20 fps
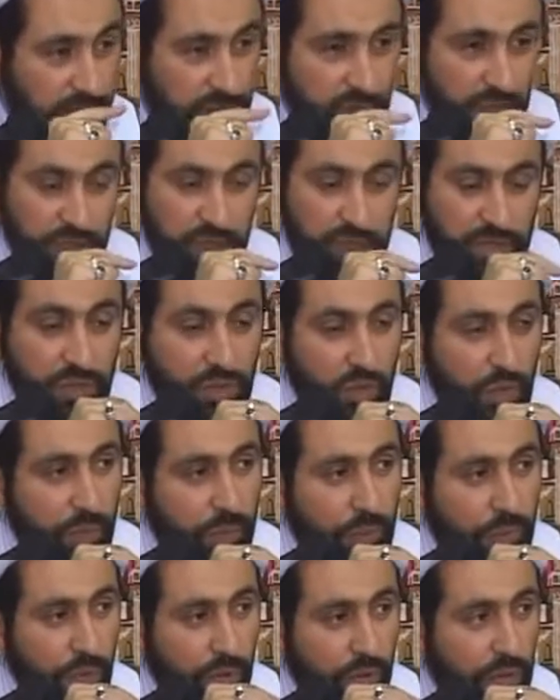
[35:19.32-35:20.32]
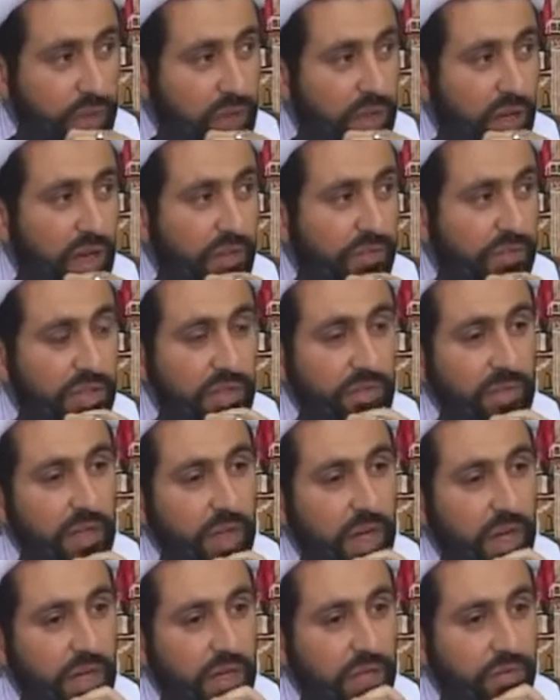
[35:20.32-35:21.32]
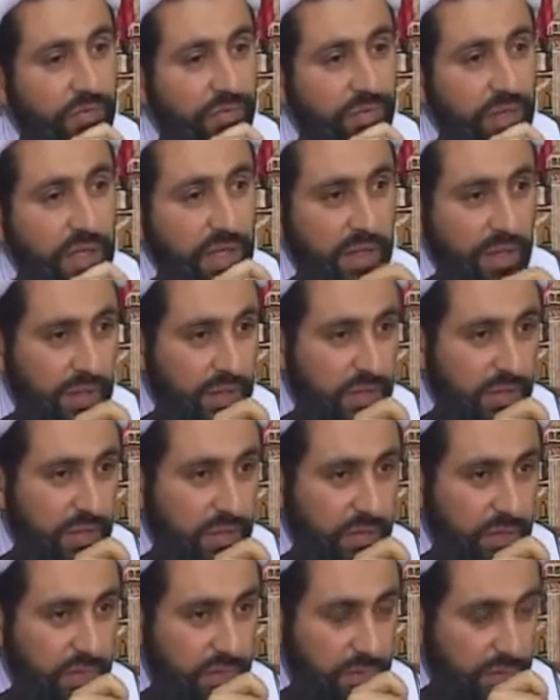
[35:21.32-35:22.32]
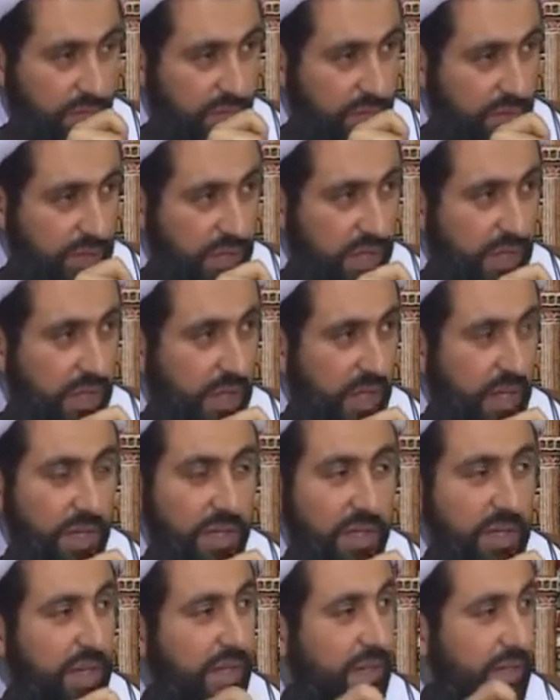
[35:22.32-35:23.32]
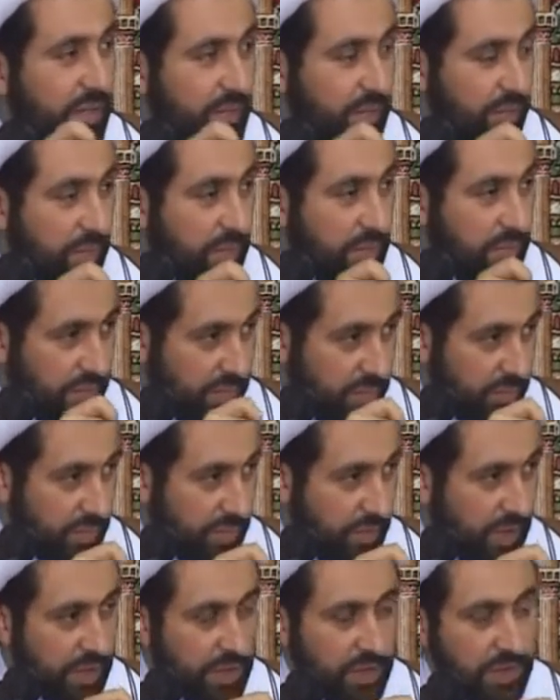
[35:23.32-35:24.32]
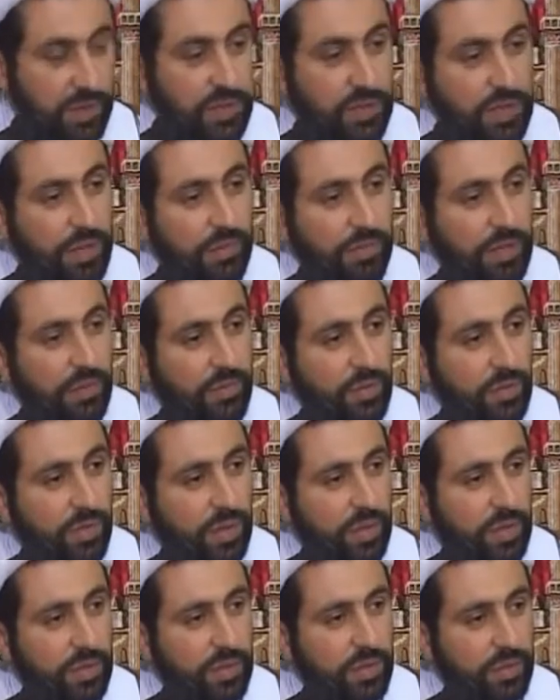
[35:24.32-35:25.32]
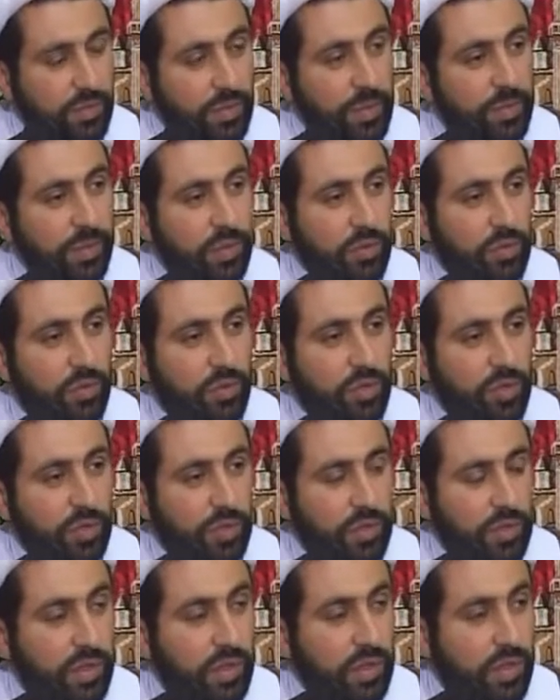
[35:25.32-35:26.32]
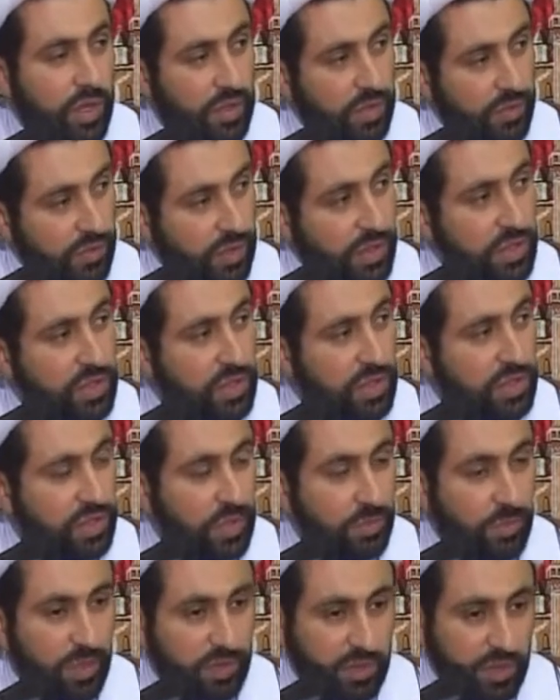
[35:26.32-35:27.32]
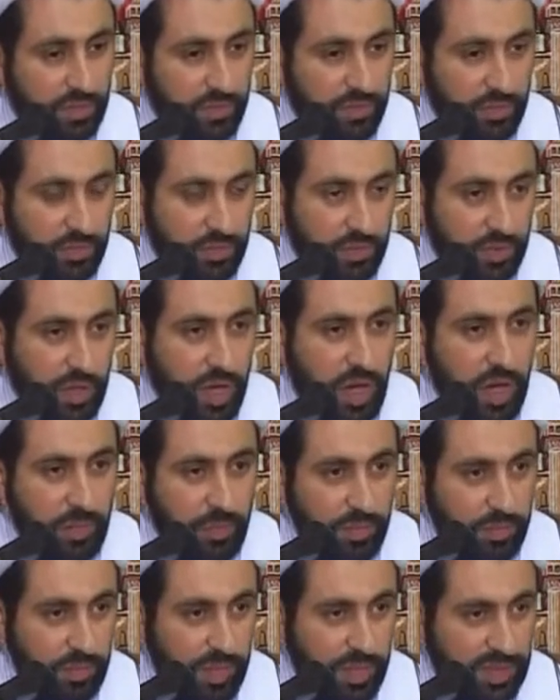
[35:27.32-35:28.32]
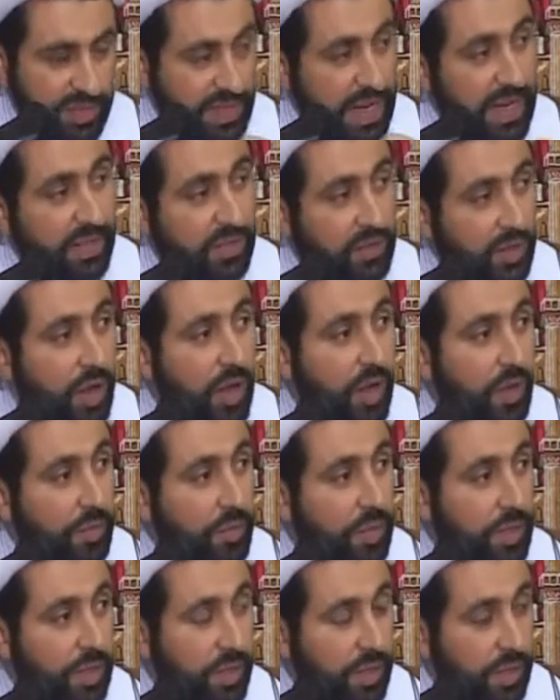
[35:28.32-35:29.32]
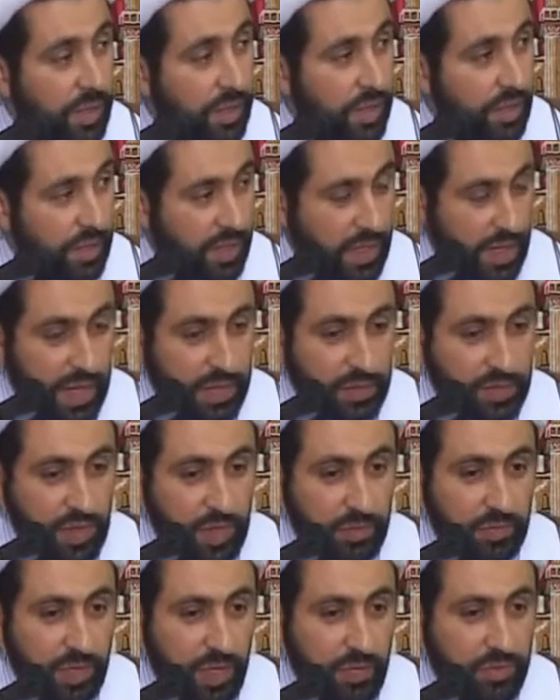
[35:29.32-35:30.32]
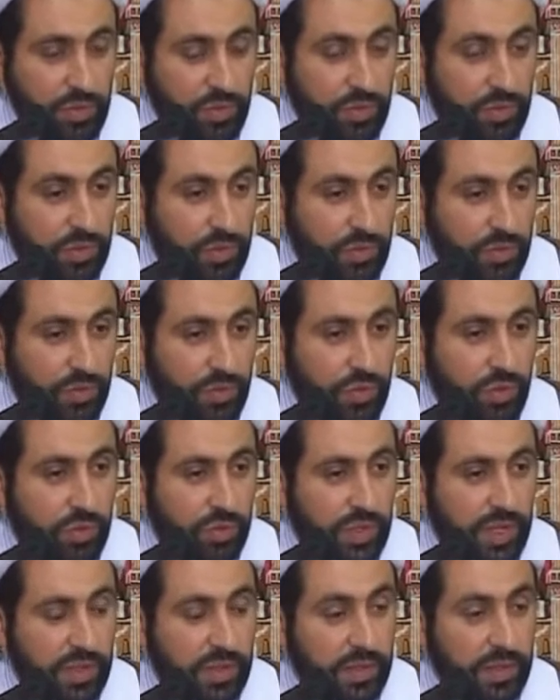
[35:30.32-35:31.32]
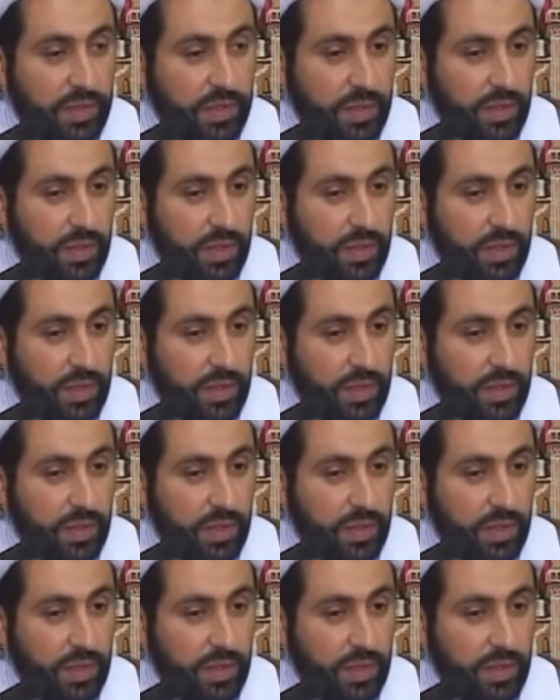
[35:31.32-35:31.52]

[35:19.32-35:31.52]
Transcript: So there is no point of giving any figure, say any year, because sometimes, you know, people talk in other religions about a time, exact time, and sometimes, you know that